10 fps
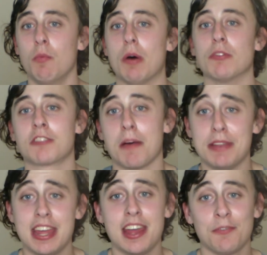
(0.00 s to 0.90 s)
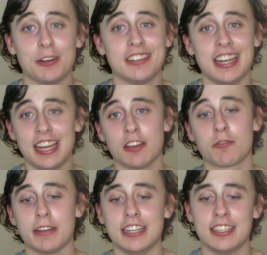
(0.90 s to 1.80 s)
what was coming in was an
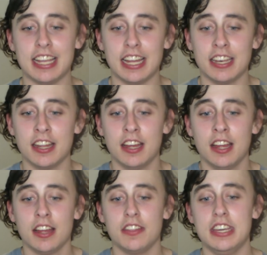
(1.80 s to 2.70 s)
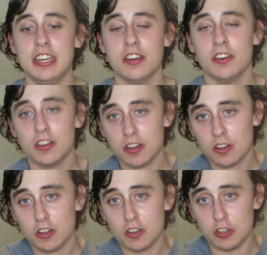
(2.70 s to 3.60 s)
increase in the
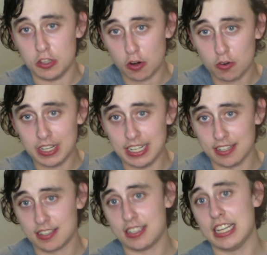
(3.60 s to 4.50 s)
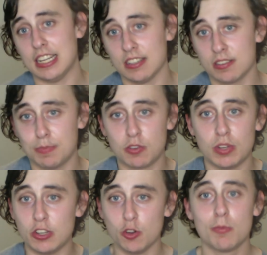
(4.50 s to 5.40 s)
Yuri scenes
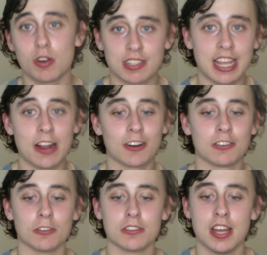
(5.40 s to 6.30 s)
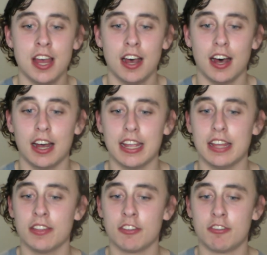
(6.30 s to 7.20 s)
between numerous characters uh,
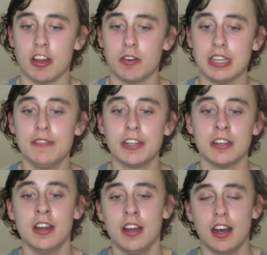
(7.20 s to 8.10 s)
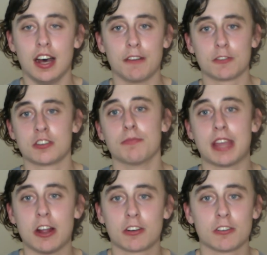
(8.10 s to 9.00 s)
in the show, even uh, for some
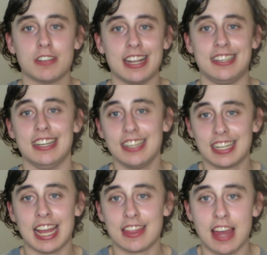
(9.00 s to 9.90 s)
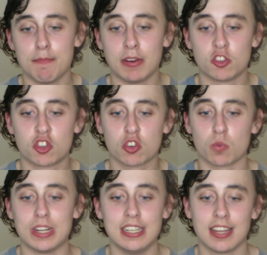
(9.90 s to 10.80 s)
characters that didn't get that much
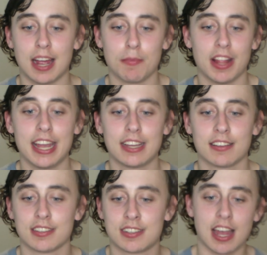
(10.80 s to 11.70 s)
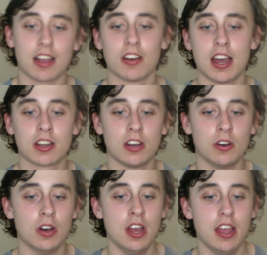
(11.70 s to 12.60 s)
screen time, like
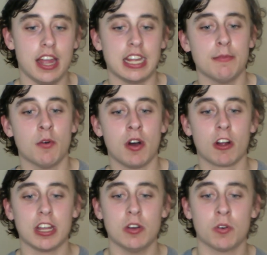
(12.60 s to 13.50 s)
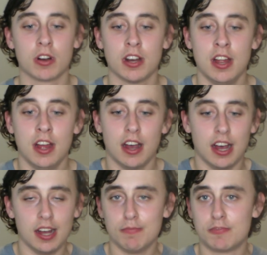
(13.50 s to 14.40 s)
Sakurako and Himawari, or
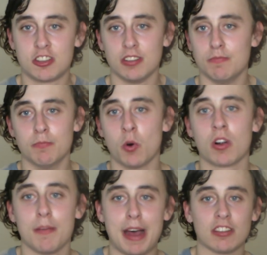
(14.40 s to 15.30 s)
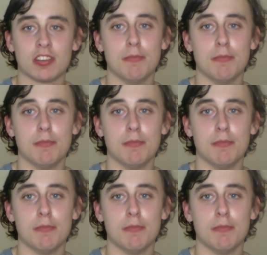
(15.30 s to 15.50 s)
uh, more about